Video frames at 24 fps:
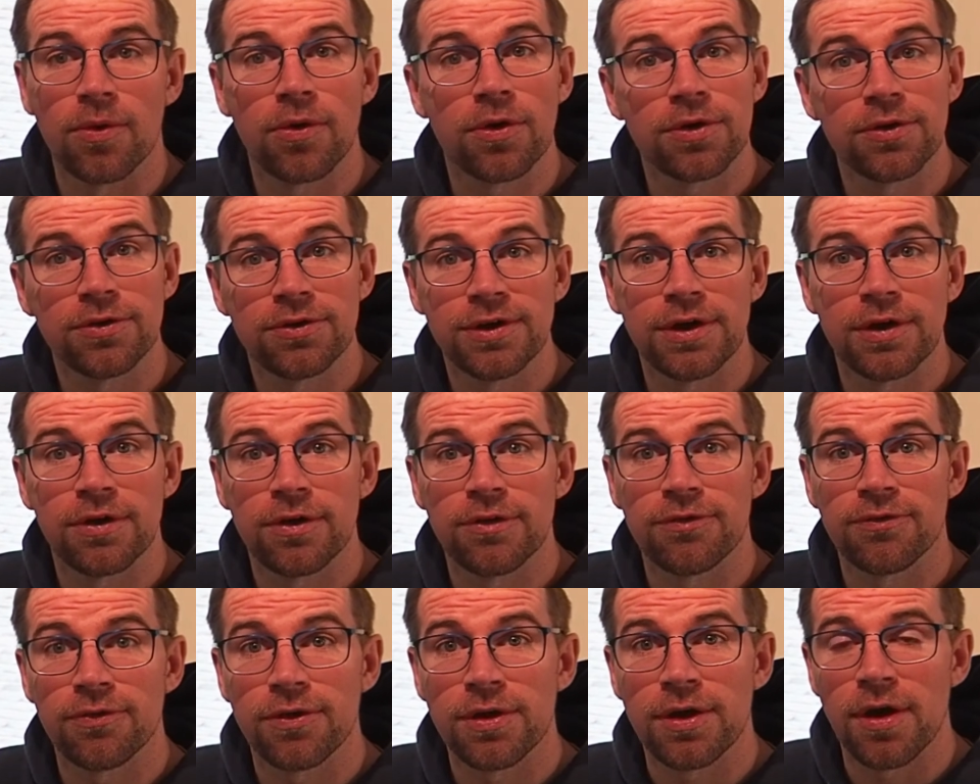or your
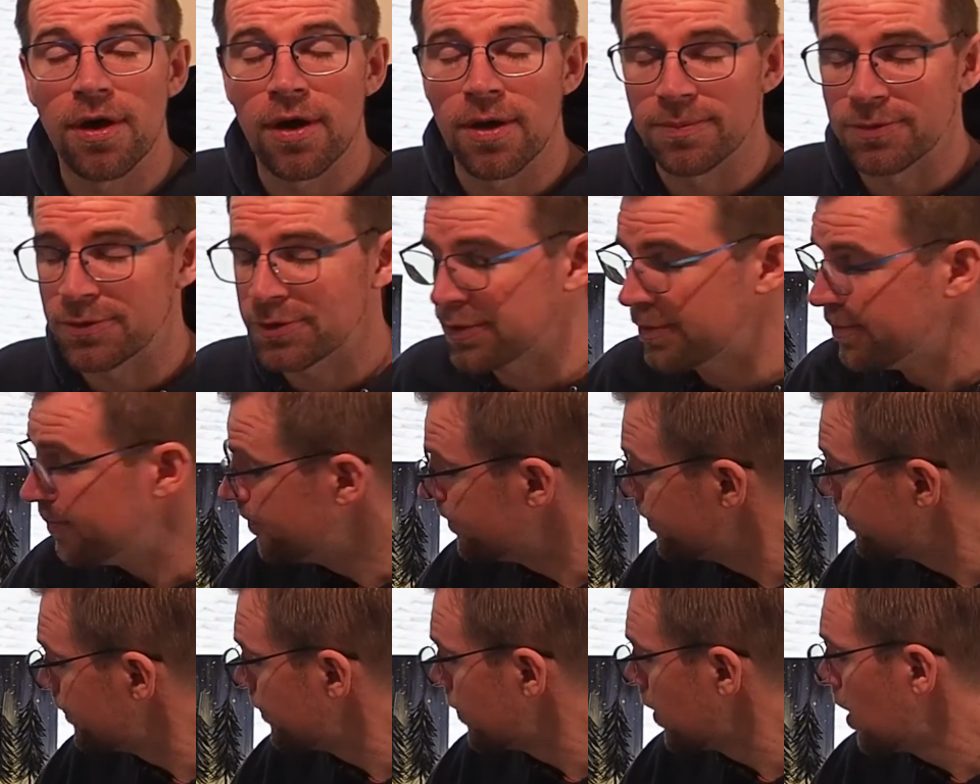dairy-free option,
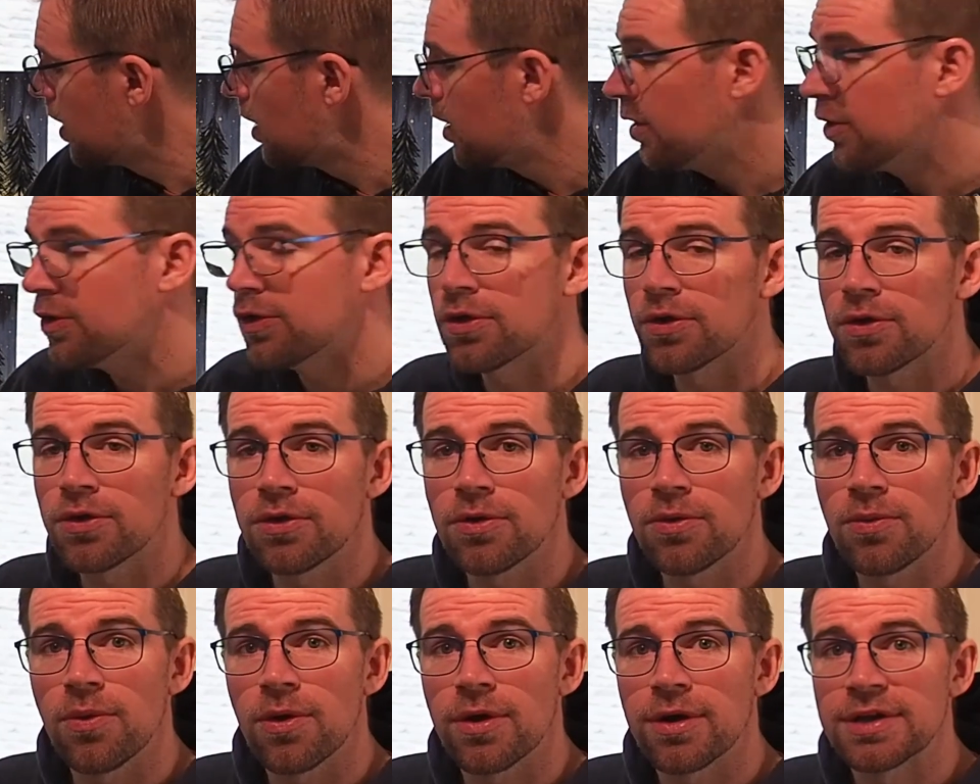you're going
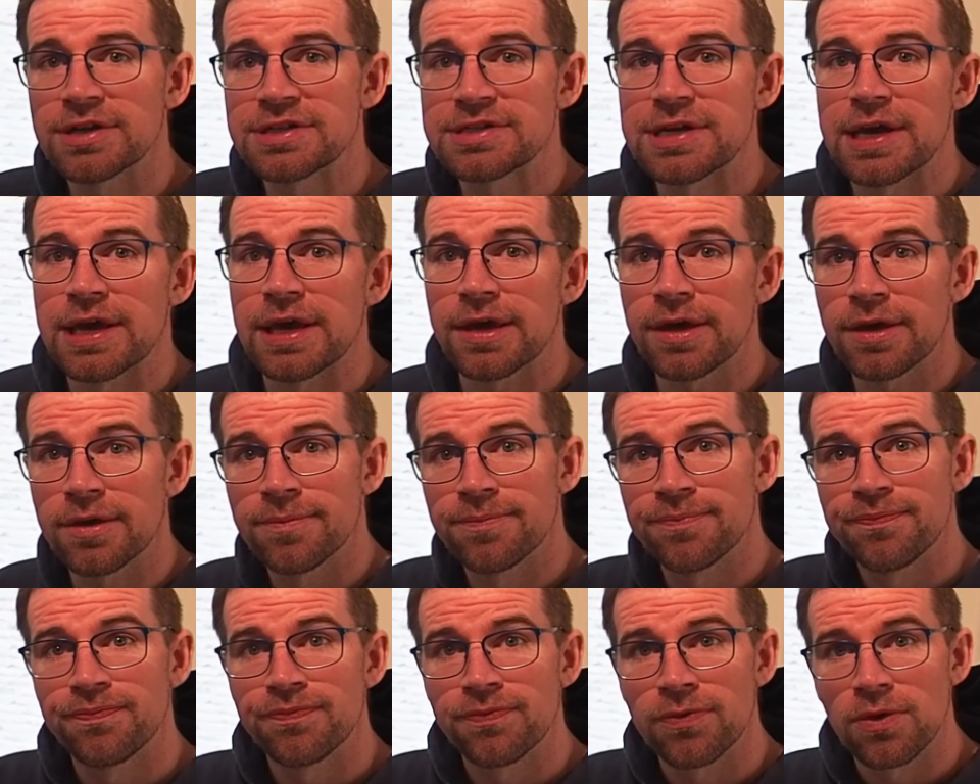to want to take
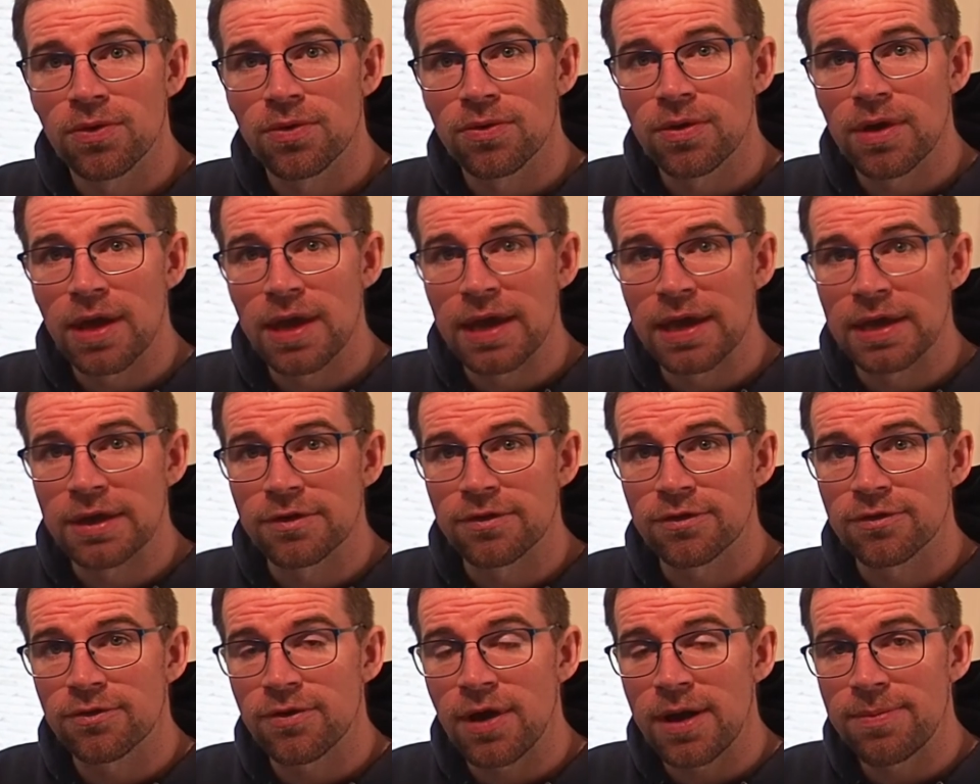
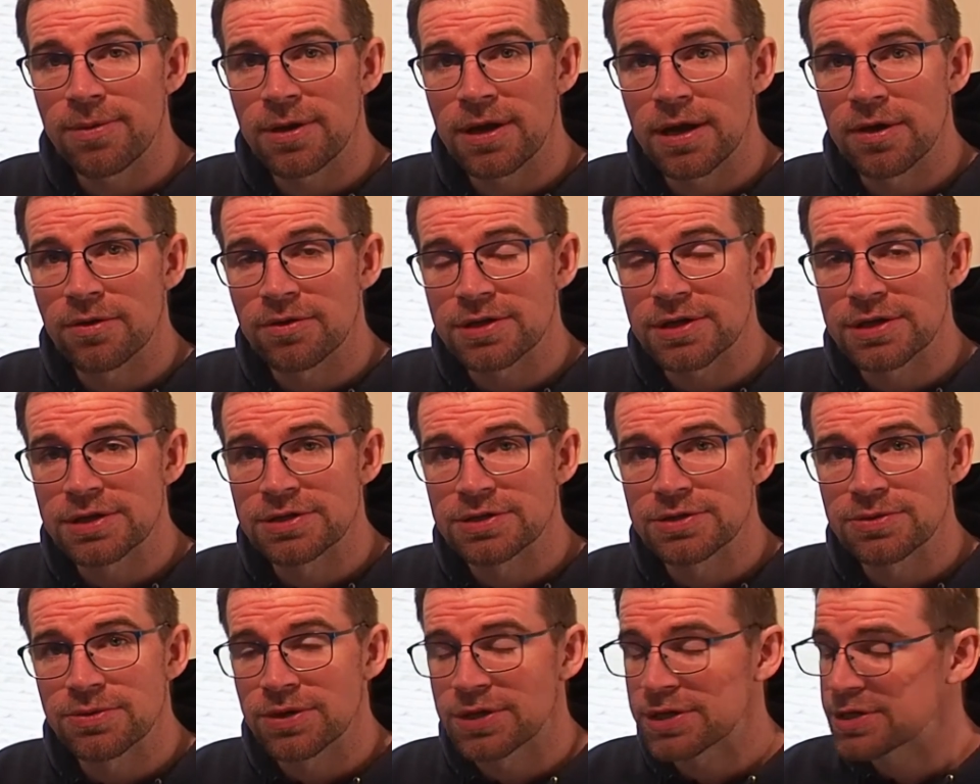and scrape it out
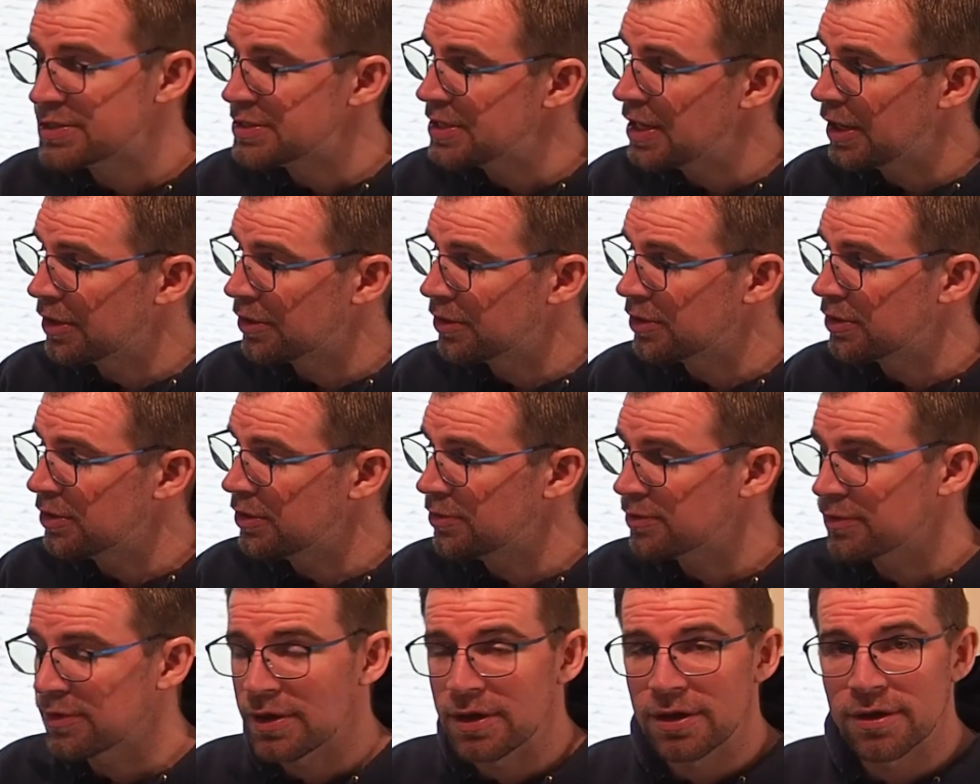into a container
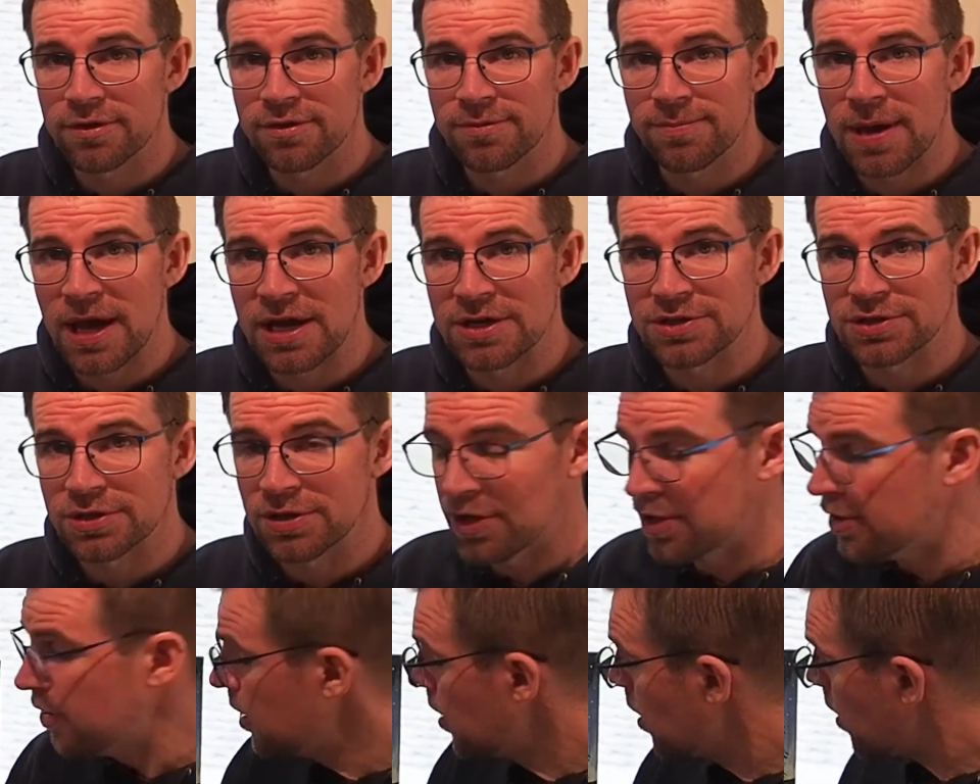using a
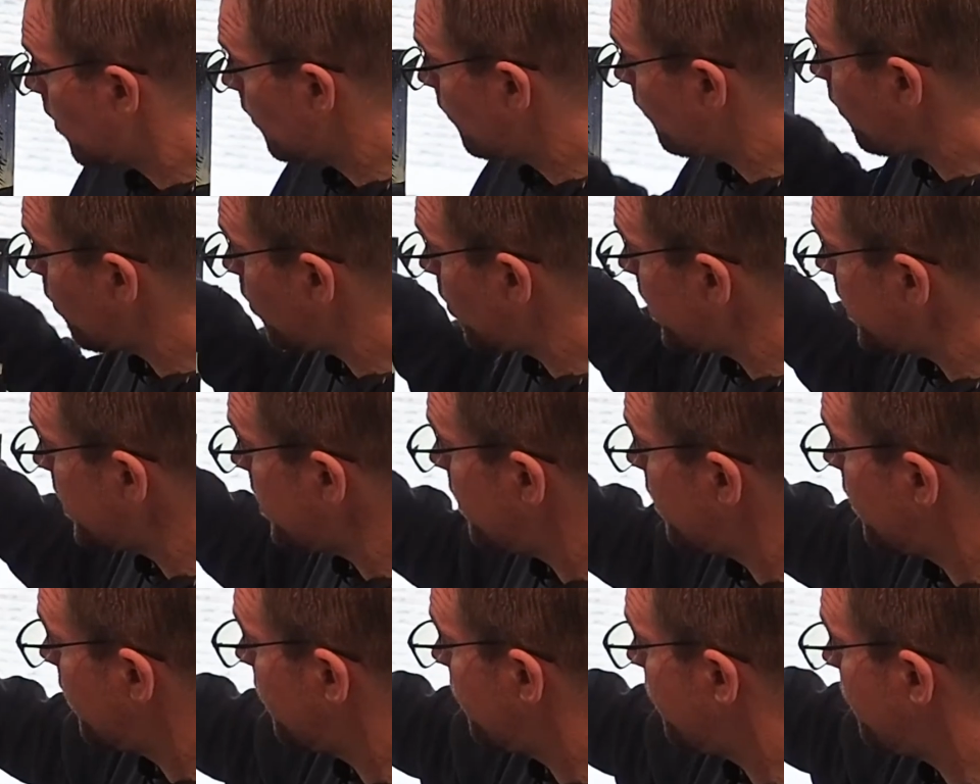spatula. Avoid
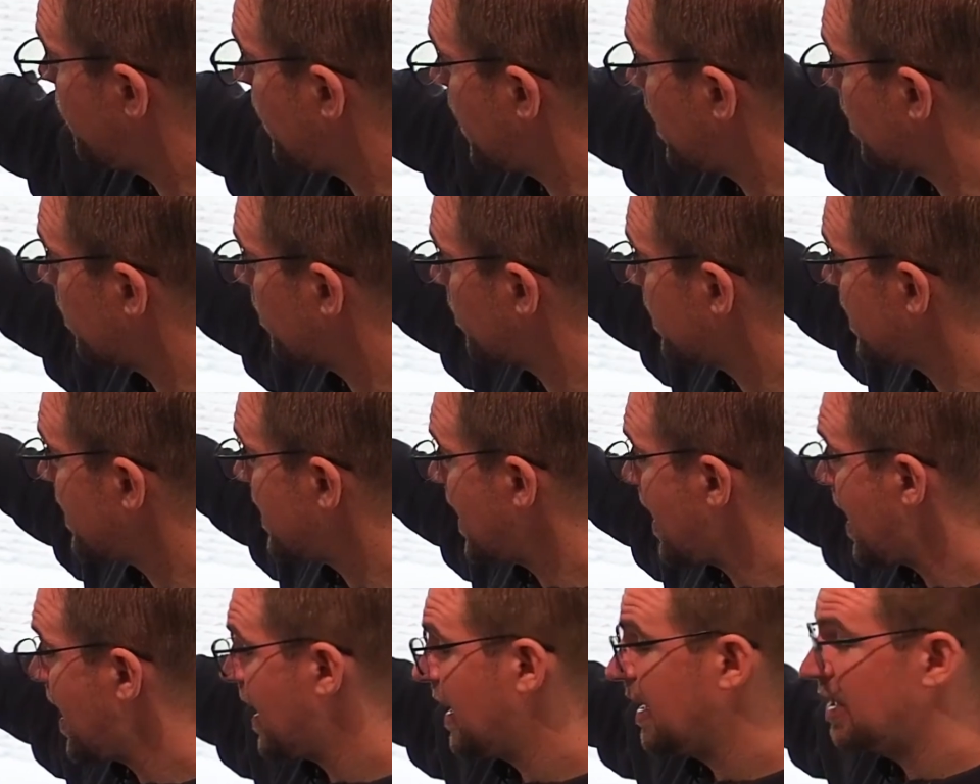the very
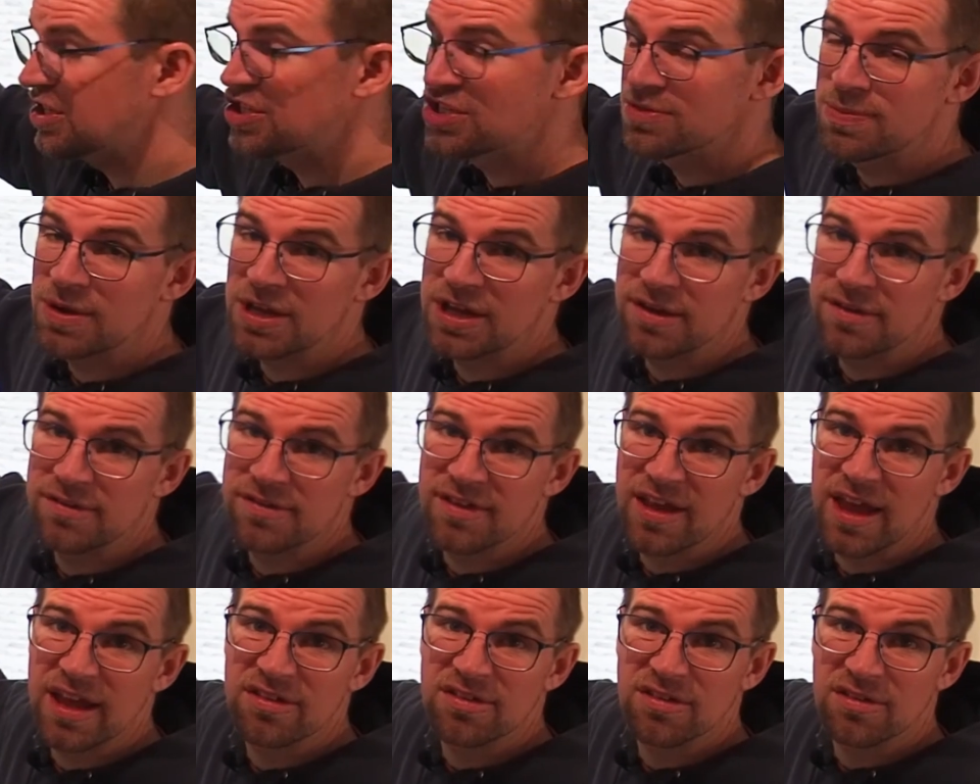edge because
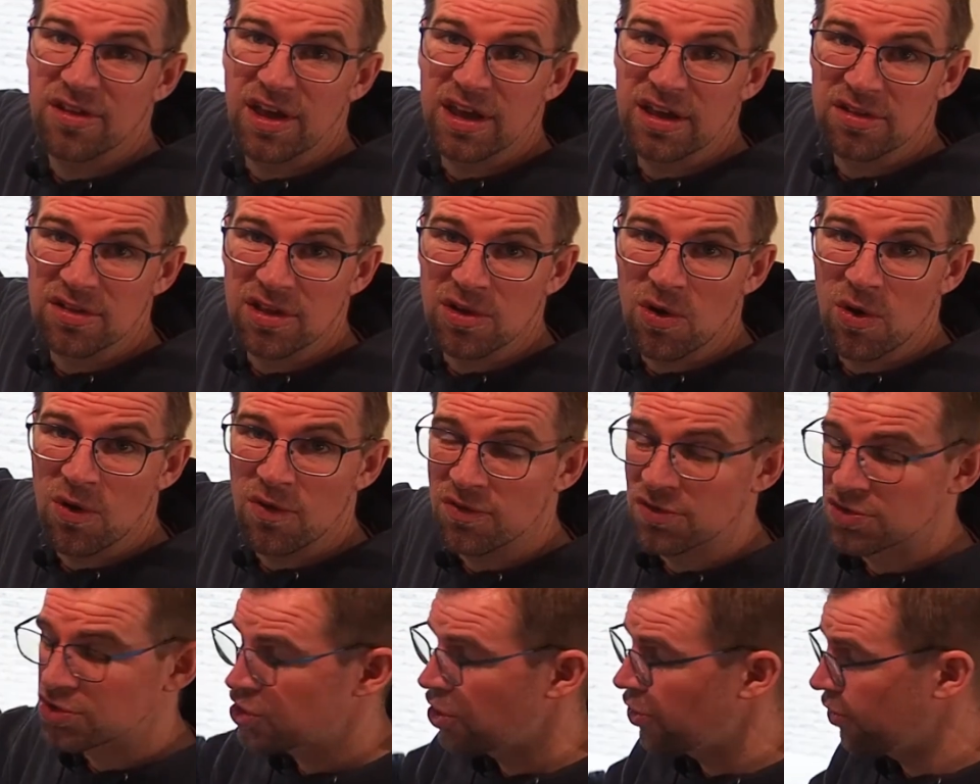that's likely
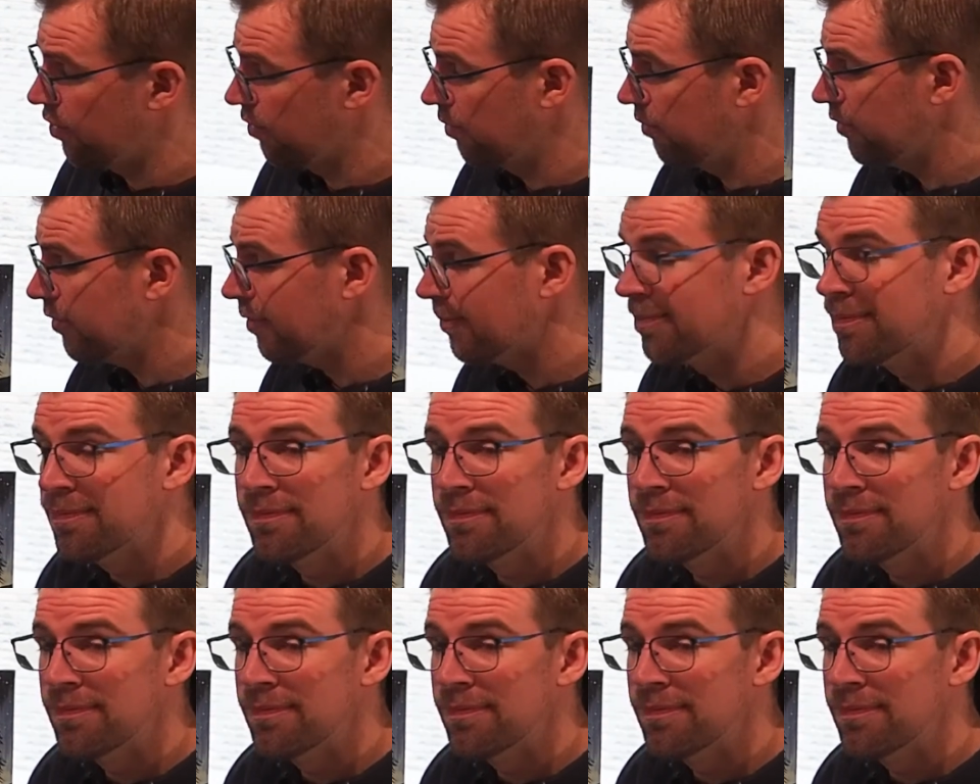overchurned.